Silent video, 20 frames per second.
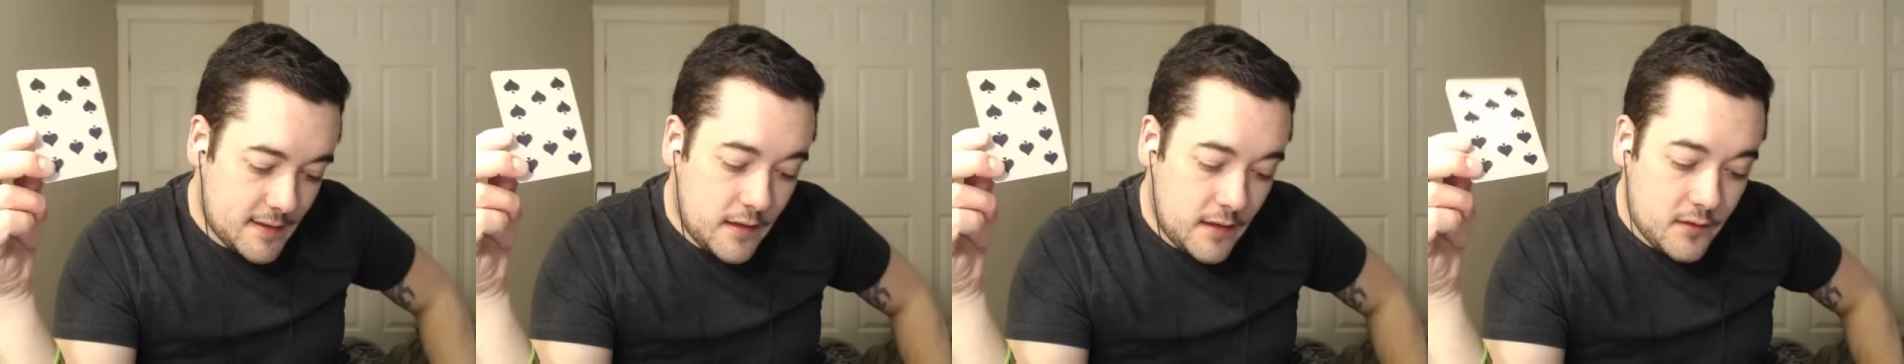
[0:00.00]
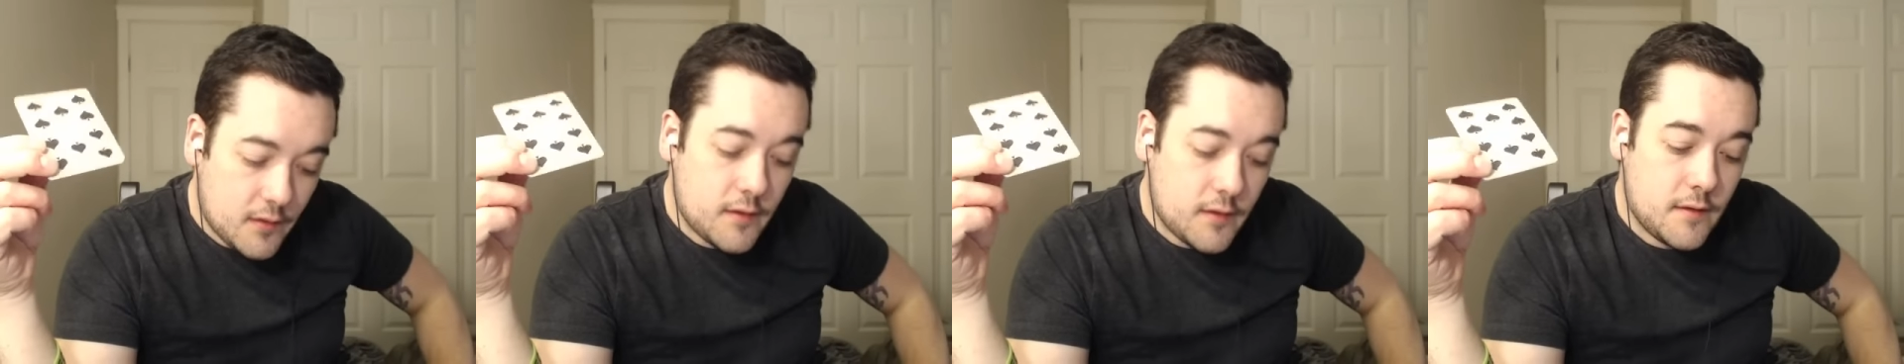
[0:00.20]

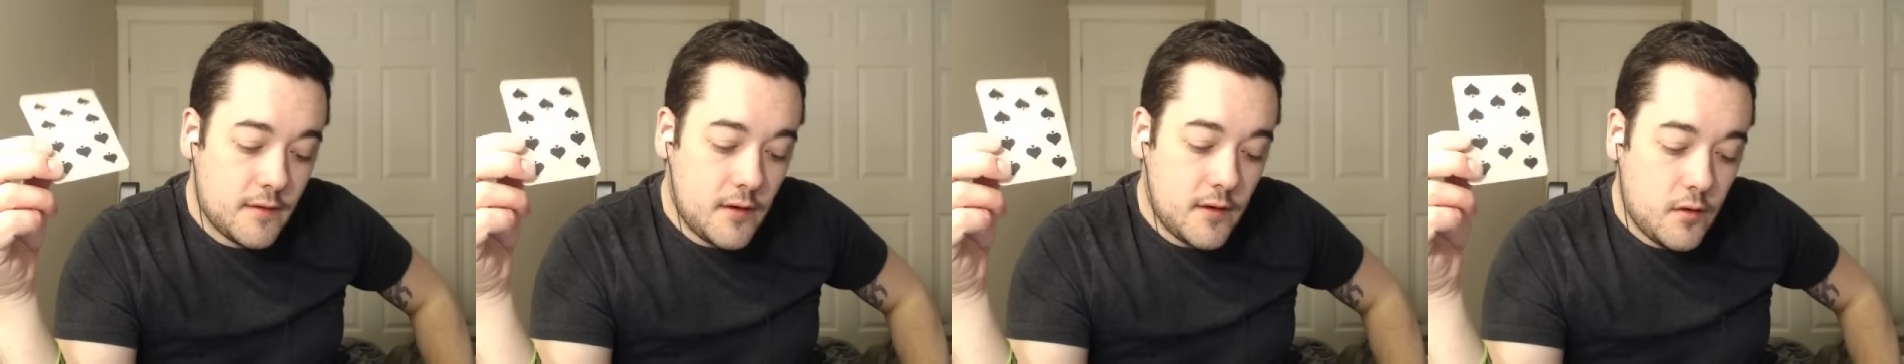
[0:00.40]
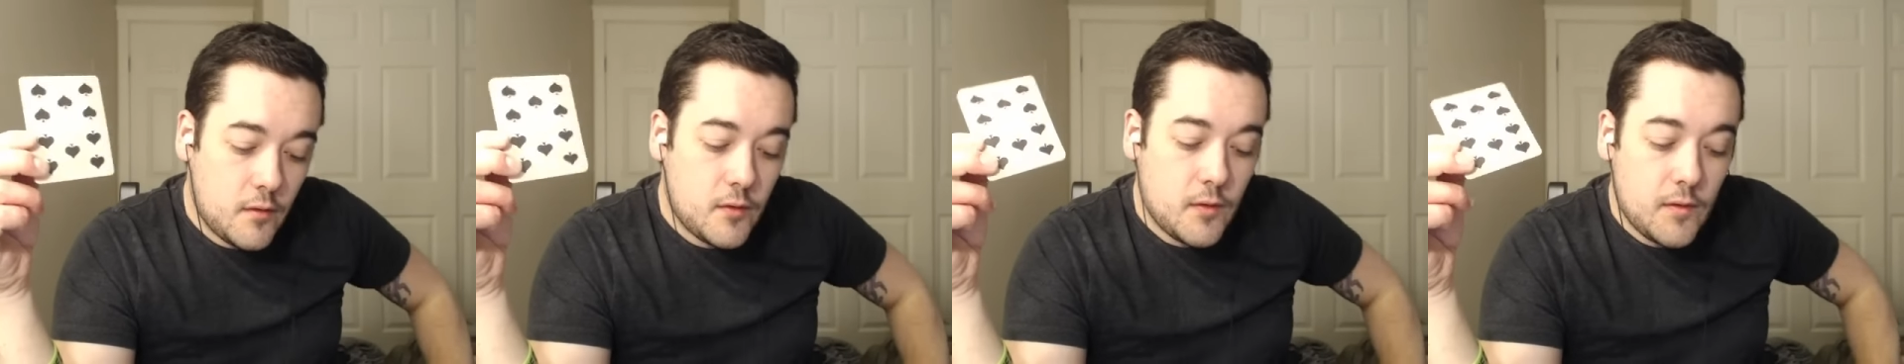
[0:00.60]
Under,
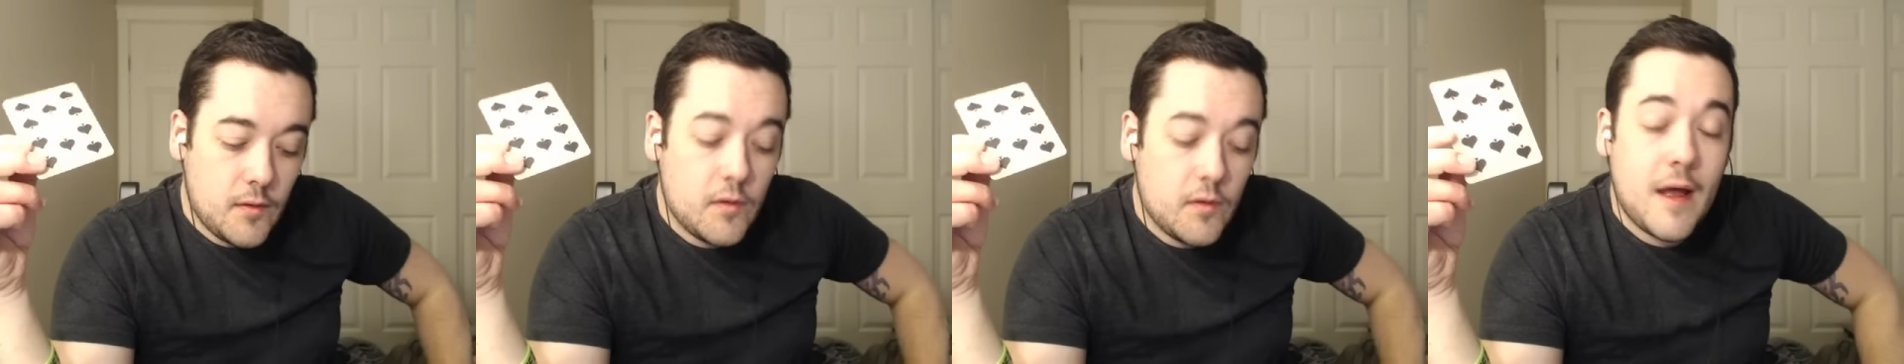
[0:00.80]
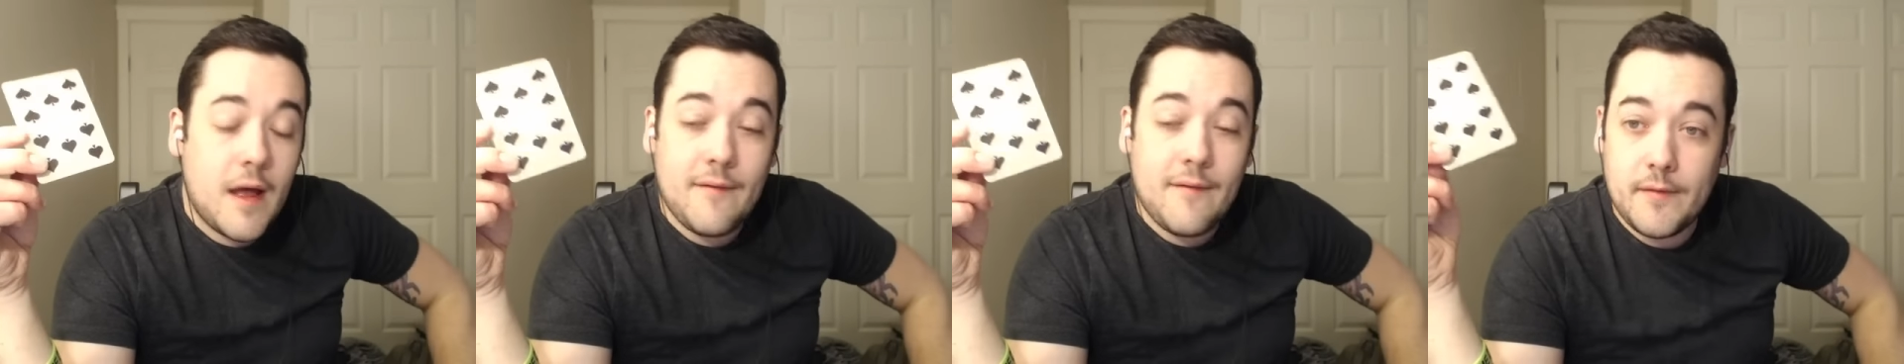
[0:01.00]
you know, you,
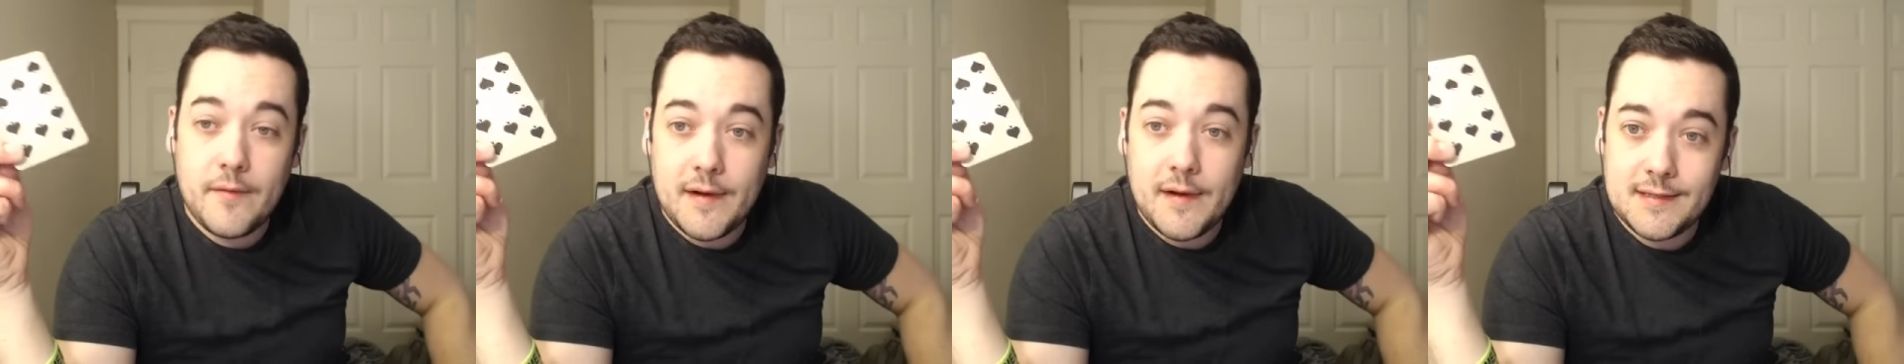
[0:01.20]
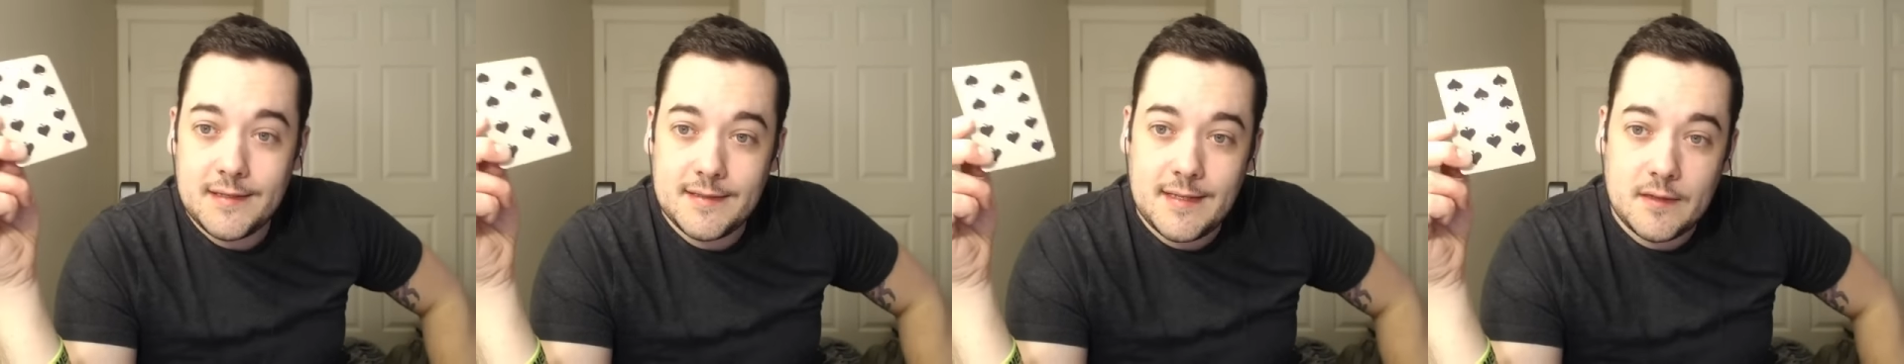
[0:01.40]
you have a
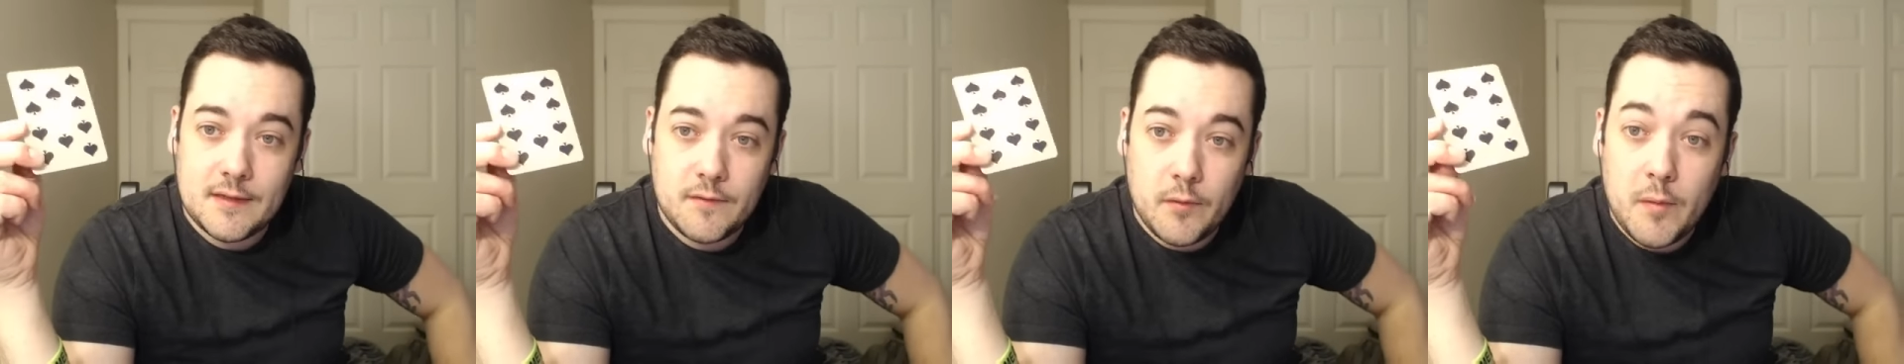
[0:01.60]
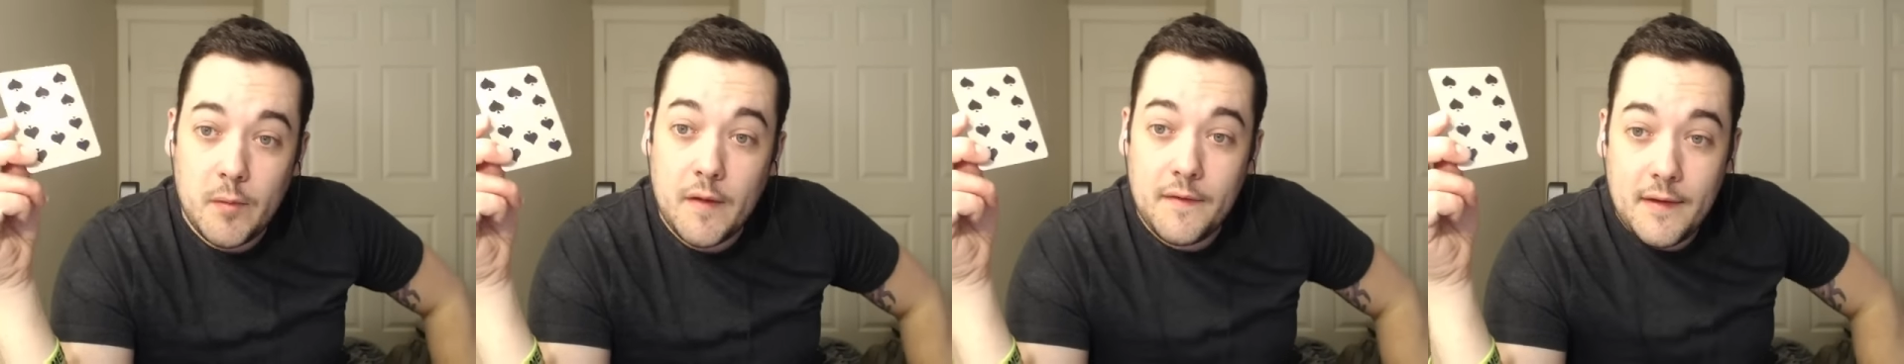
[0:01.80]
very
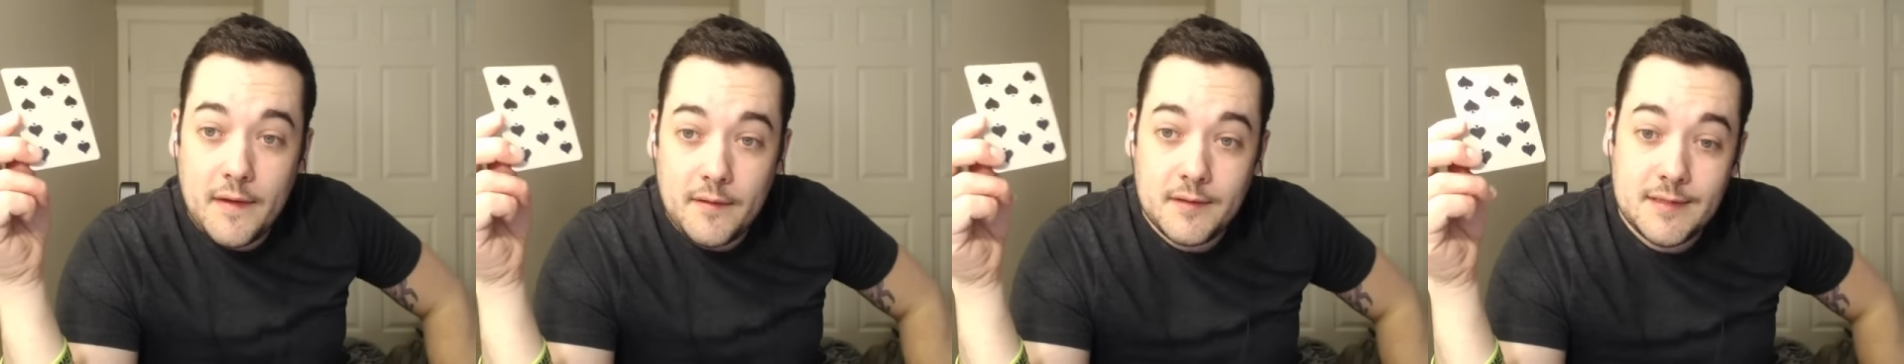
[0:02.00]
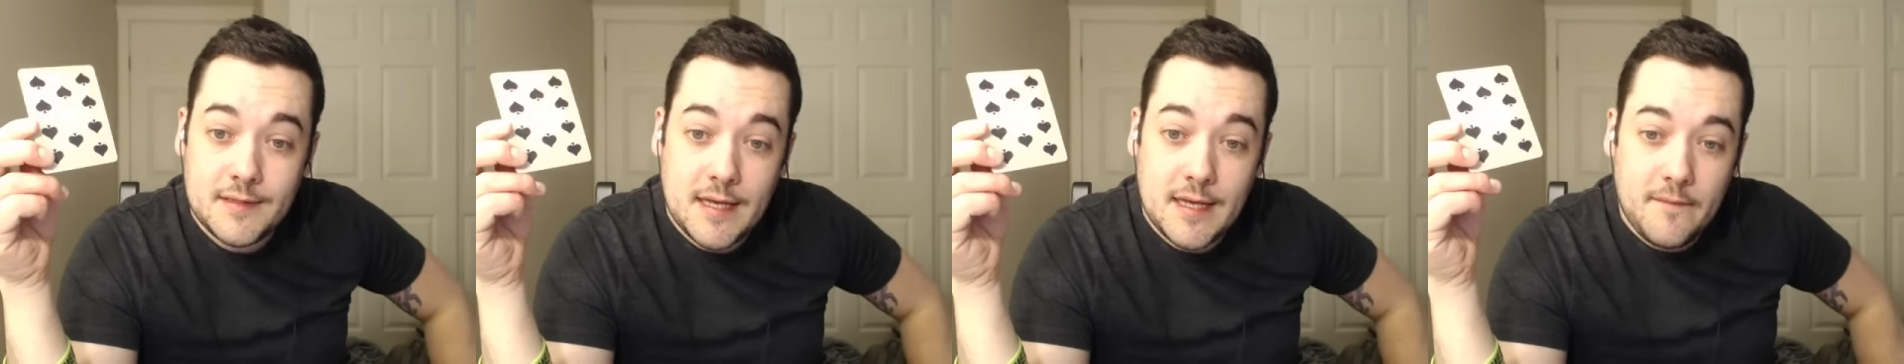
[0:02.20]
successful month, I
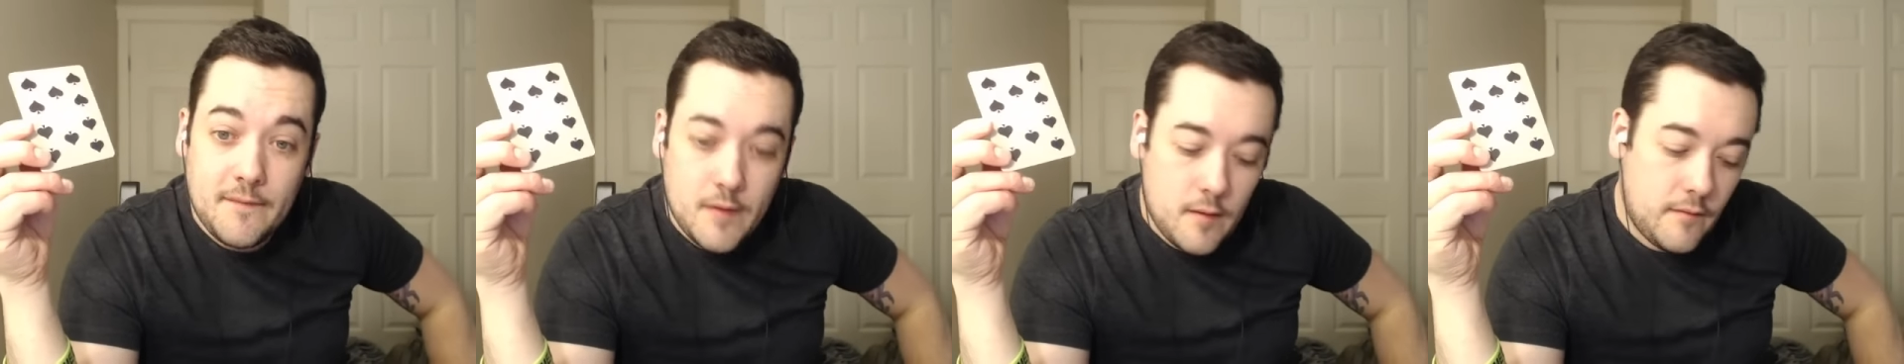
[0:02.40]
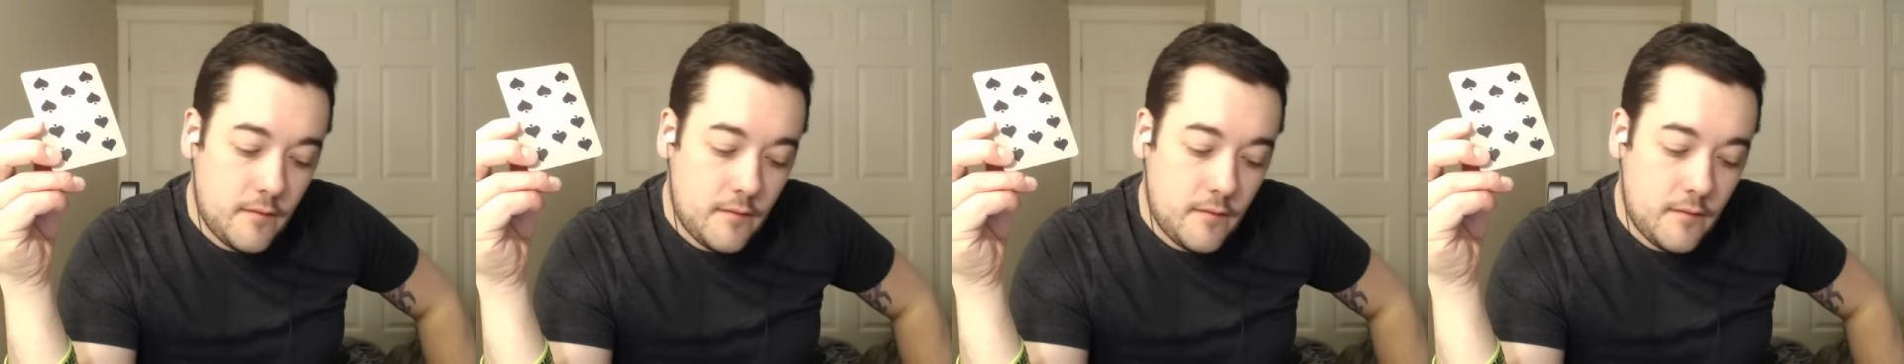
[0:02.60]
would say.